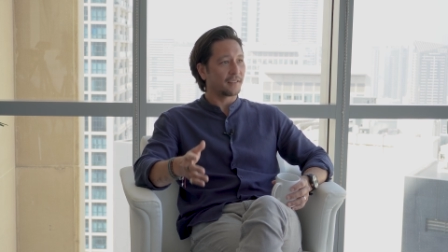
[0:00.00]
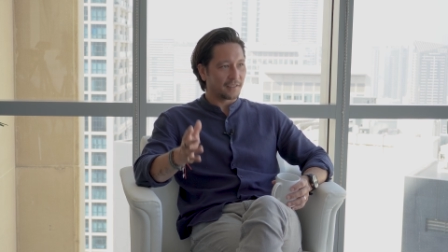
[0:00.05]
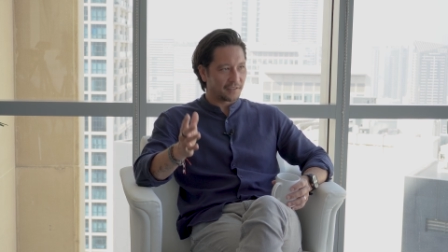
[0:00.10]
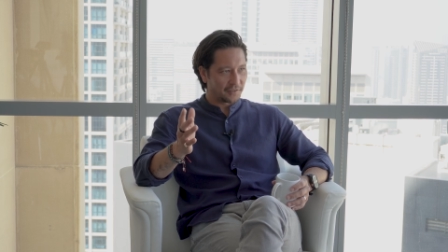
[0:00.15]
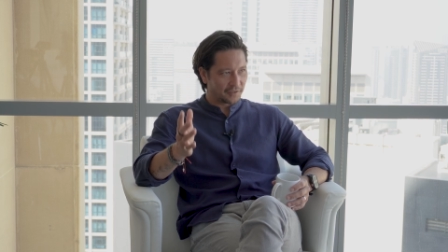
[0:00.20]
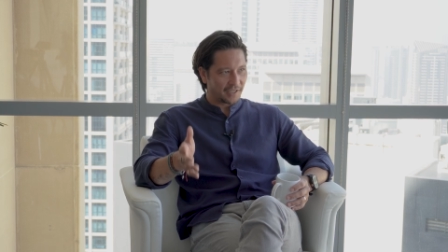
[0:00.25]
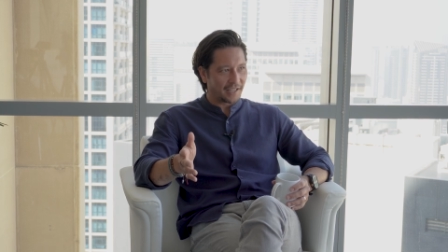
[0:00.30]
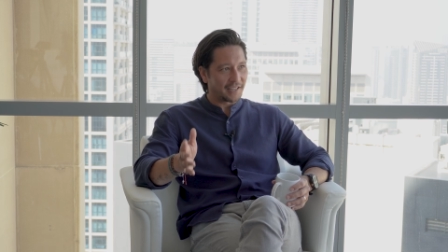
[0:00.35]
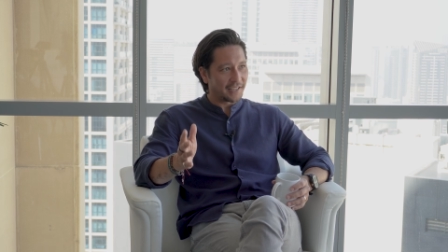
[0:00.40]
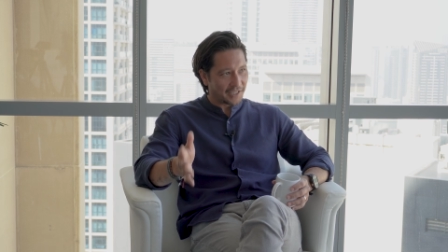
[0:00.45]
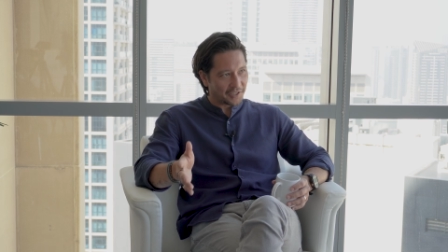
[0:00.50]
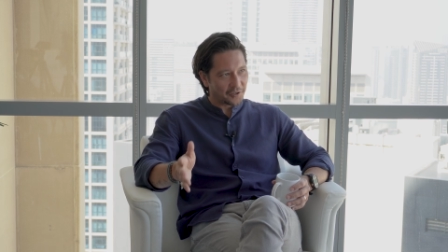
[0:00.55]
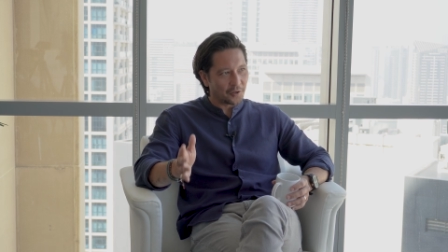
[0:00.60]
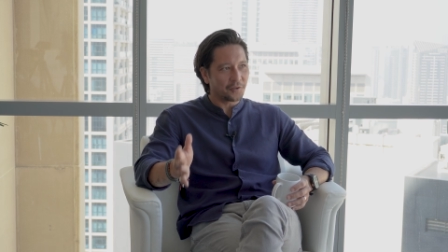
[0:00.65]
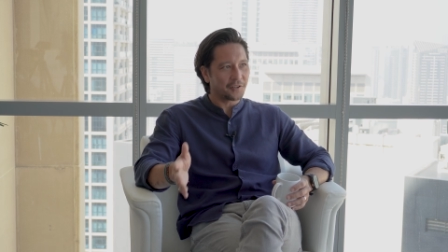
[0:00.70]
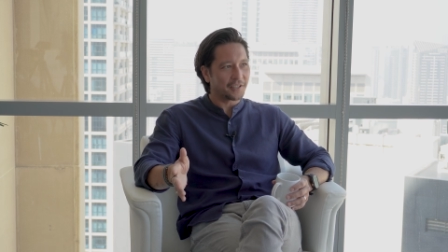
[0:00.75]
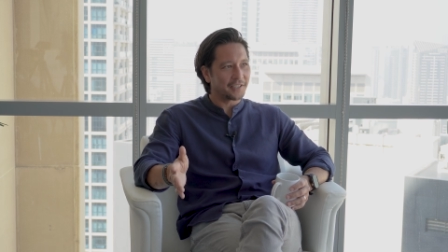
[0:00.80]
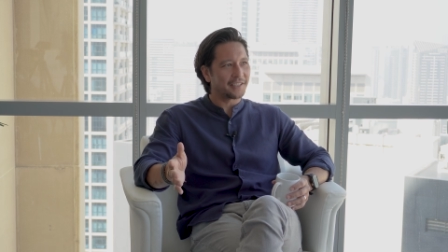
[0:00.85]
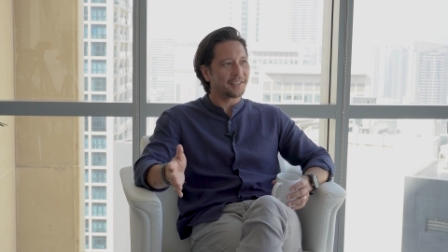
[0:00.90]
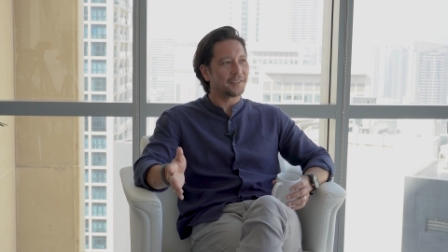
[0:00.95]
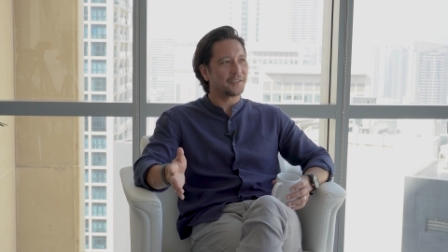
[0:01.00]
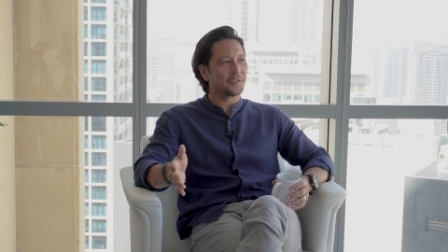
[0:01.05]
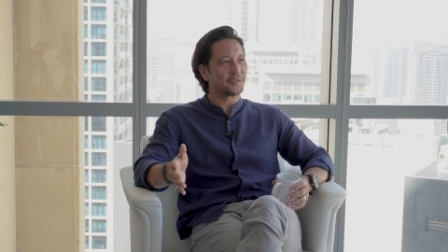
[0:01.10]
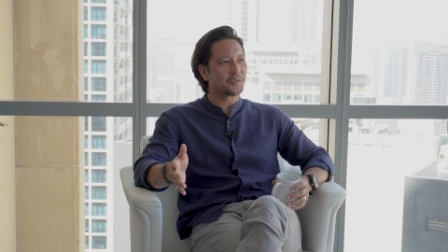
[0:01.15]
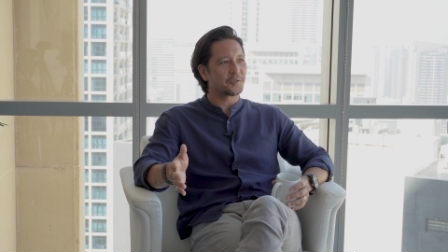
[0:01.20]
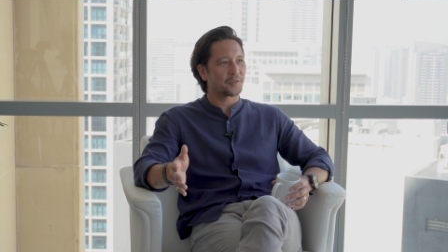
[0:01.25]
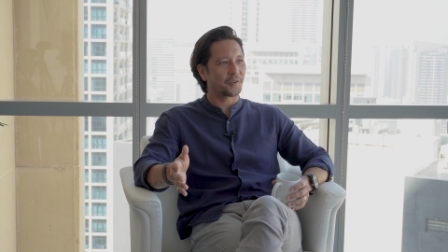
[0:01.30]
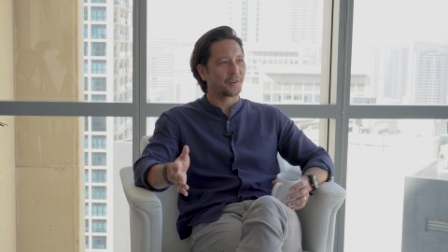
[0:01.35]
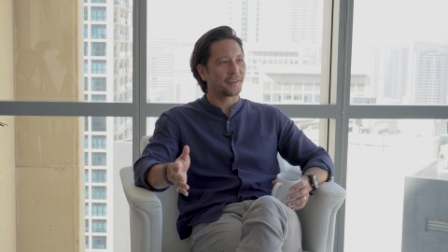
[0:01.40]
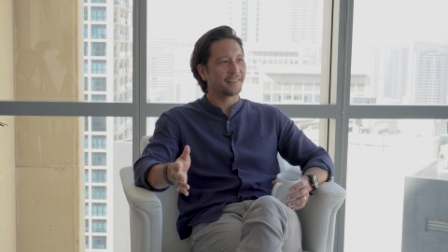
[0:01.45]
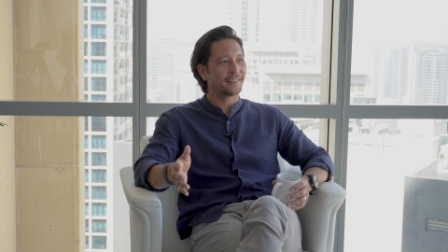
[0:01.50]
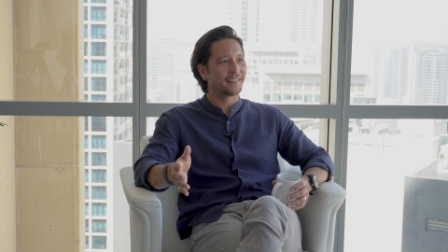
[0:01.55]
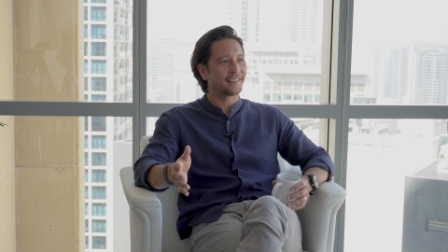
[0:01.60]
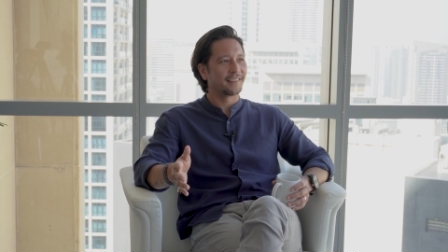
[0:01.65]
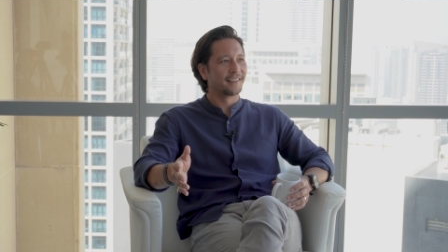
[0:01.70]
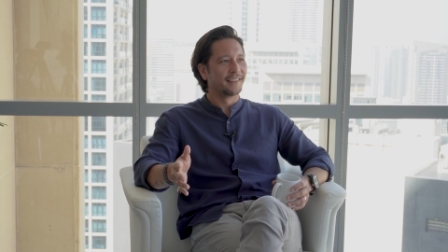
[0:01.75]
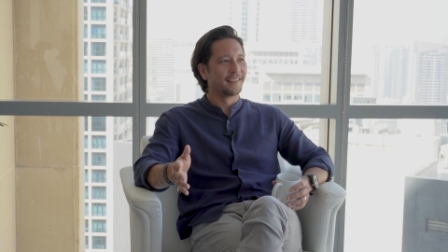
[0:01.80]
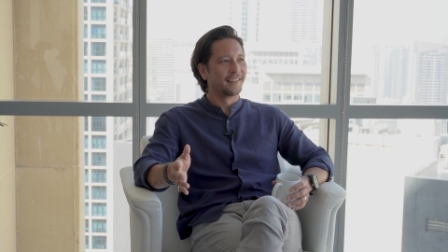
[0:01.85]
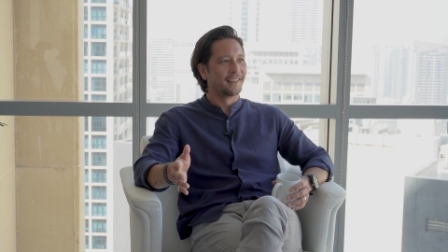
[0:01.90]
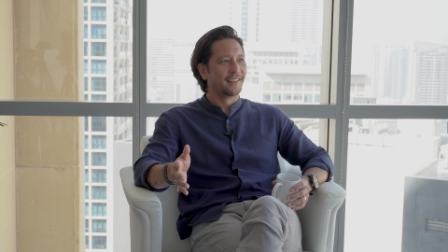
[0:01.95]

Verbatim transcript: and they know they need the insurance,